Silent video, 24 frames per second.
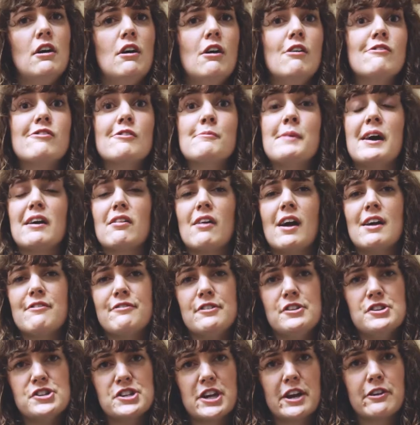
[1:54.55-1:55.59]
over my
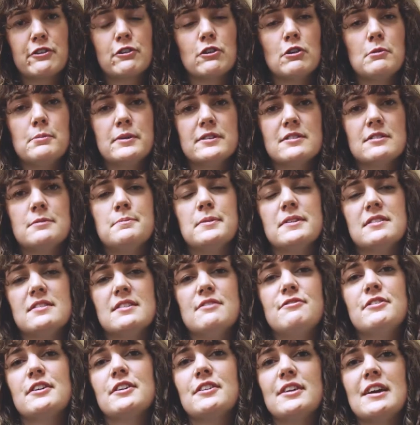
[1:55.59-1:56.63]
life in general, but
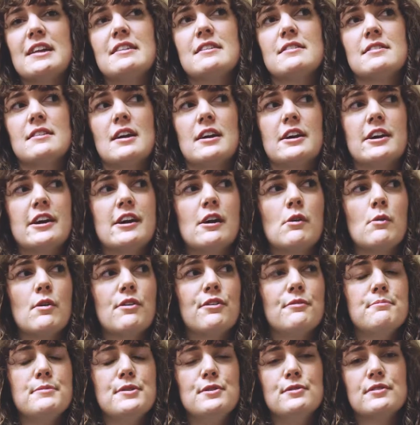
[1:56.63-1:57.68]
specifically in this area
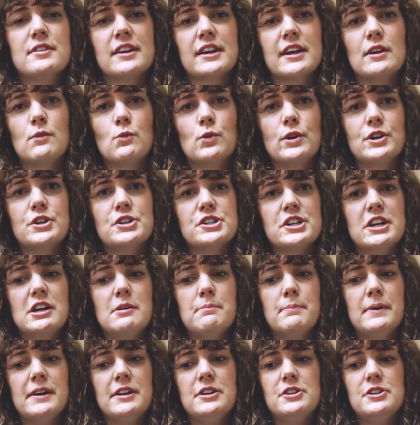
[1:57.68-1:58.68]
with music and worship,